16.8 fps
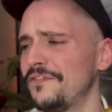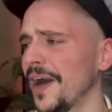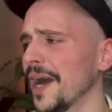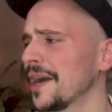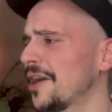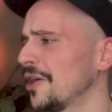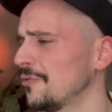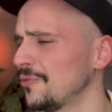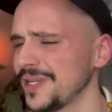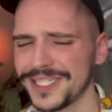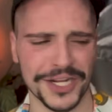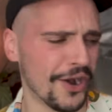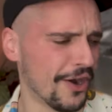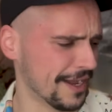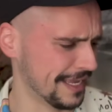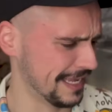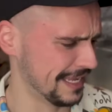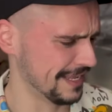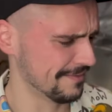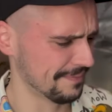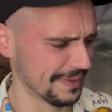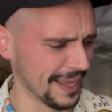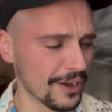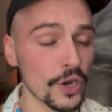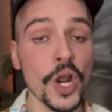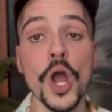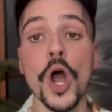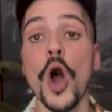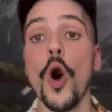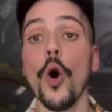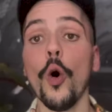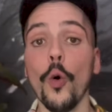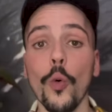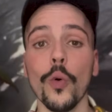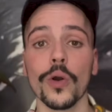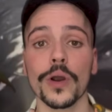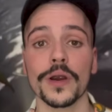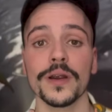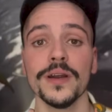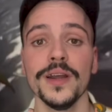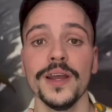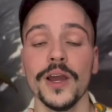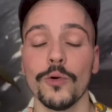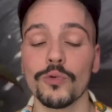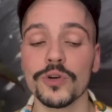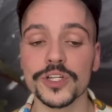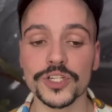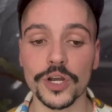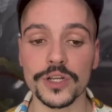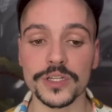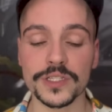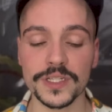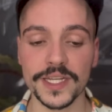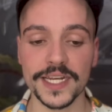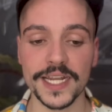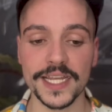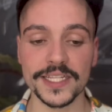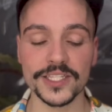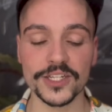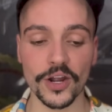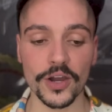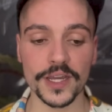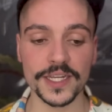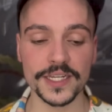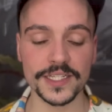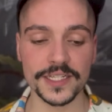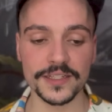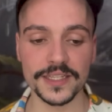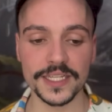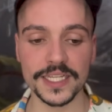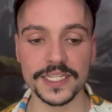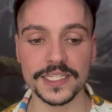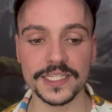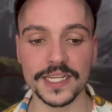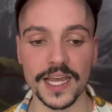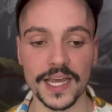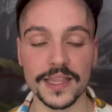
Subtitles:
fuck are we talking about? Or when Jocelyn is talking to these